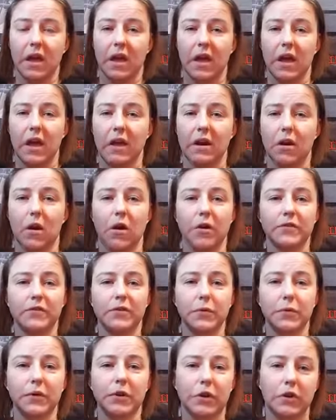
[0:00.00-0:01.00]
And it
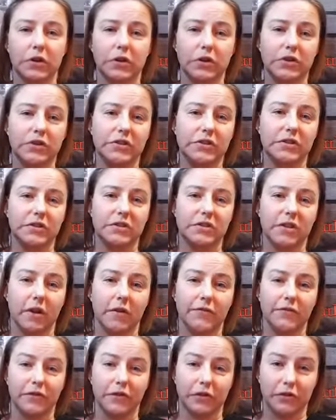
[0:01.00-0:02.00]
also encourages
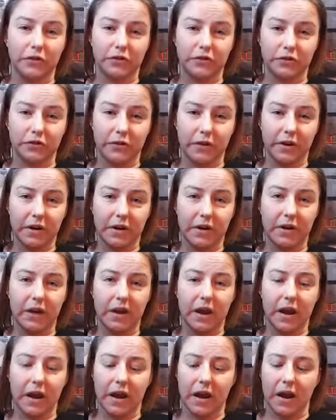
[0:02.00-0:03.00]
self-nurturing
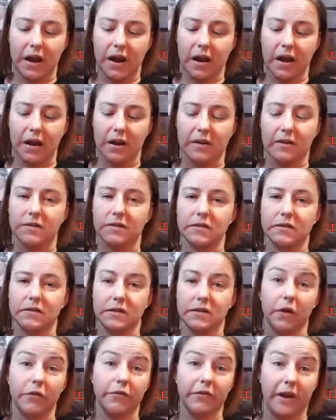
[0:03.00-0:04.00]
and
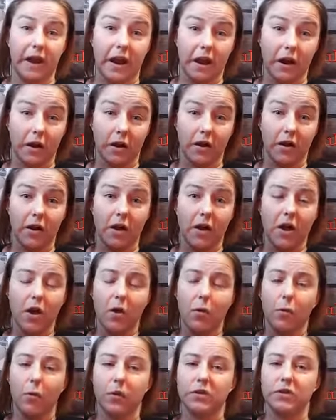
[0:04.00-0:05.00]
self-care,
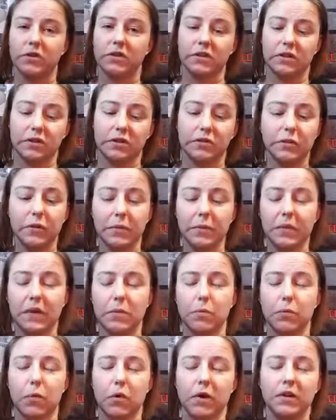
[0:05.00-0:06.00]
which is extremely
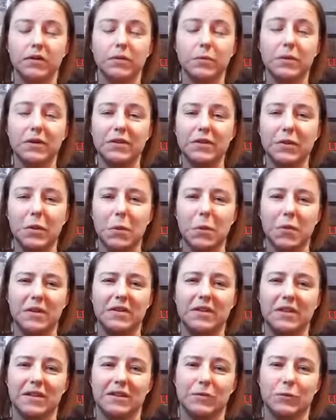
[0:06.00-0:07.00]
important because we get so
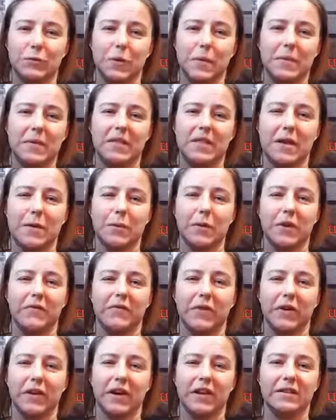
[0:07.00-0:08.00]
busy as women that we
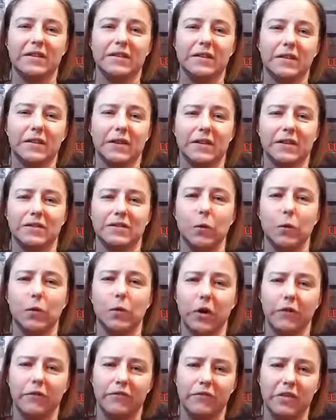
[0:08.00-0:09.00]
forget to like soak
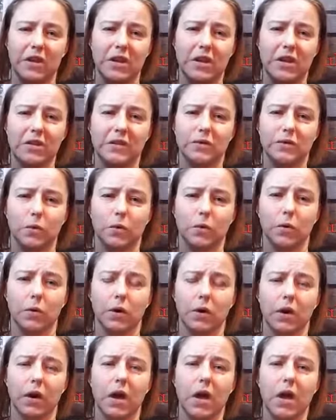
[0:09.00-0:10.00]
our feet,
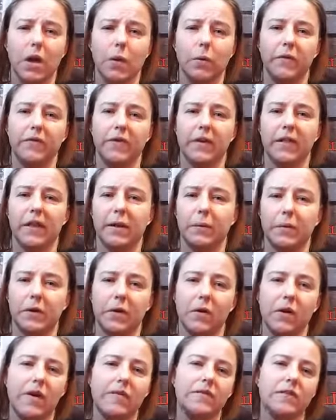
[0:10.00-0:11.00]
or we feel like we
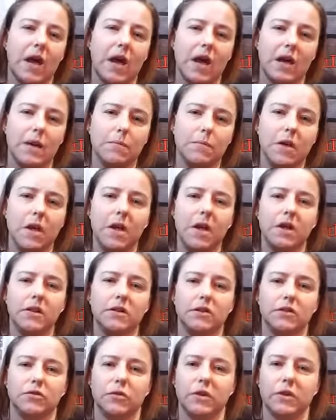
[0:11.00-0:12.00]
don't have time
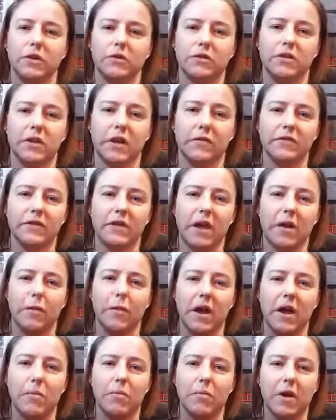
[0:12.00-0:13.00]
to treat ourselves that
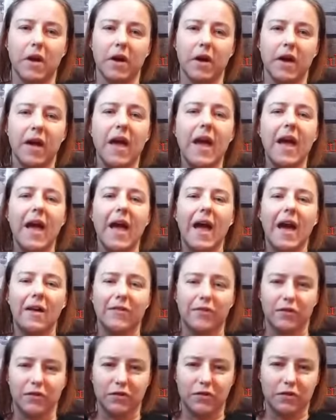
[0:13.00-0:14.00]
way. But
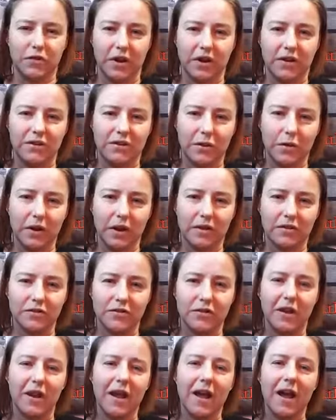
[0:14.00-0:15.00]
after the trade show
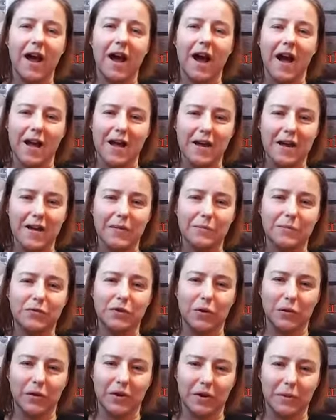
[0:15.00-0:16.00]
yesterday, I am
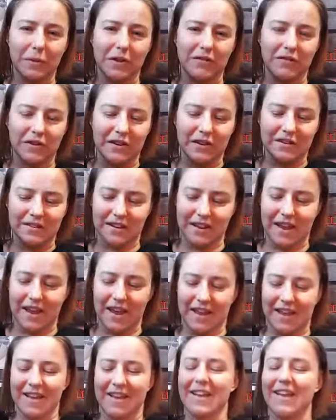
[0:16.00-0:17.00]
soaking my feet
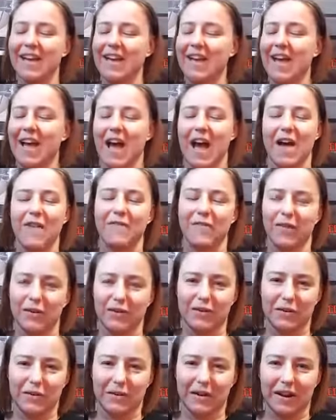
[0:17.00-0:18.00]
today. I
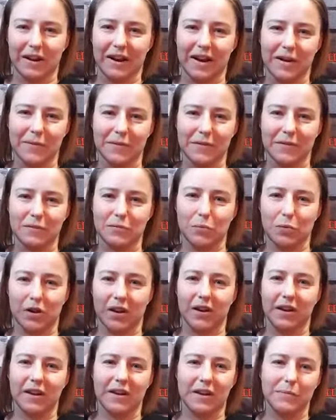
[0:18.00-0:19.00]
felt it when I got up this
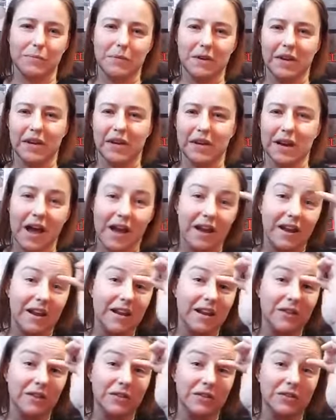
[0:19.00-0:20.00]
morning, being in high
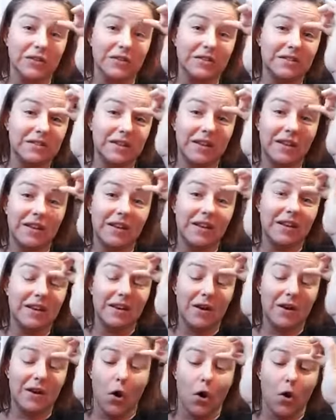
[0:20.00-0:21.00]
heels
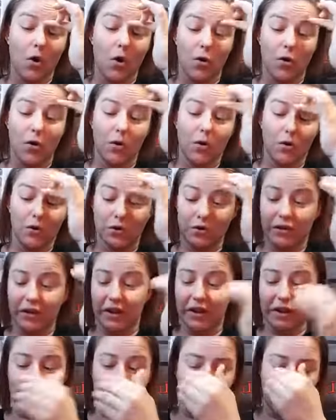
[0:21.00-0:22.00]
all
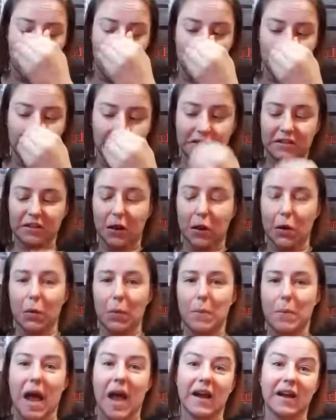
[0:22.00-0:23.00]
day long. So
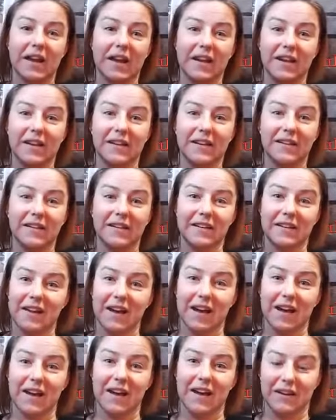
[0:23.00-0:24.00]
packing in
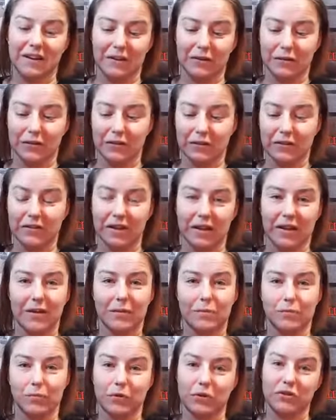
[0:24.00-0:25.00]
high heels
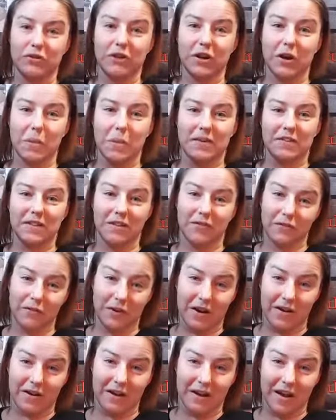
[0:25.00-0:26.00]
and pushing all my stuff
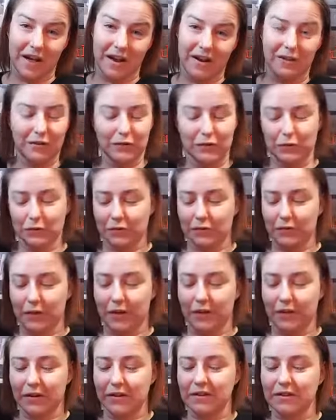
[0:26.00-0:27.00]
around in high heels was
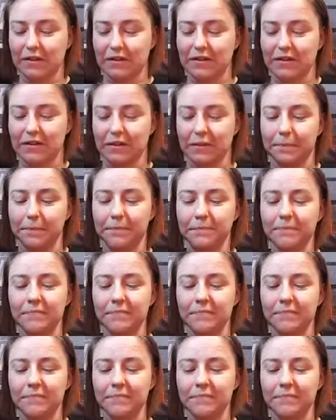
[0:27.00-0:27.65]
rather interesting.